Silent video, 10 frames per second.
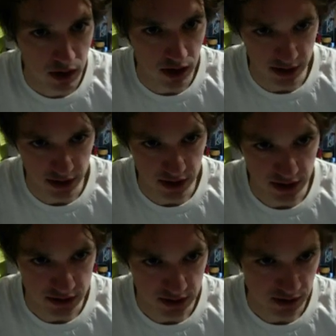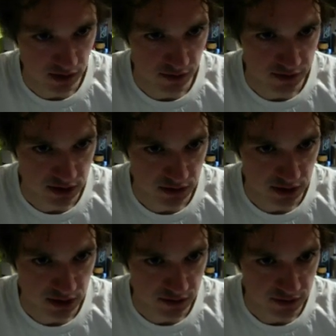like, at least I obviously
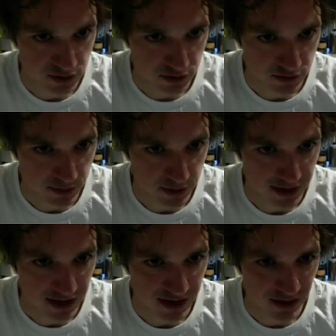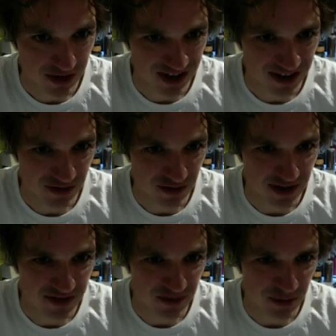credit the photographer, but I'd quite like the
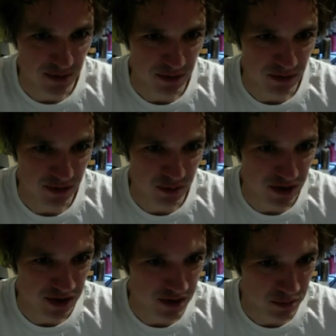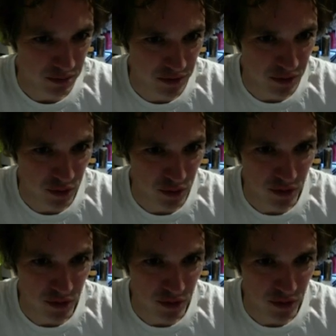rights to maybe reprint them, or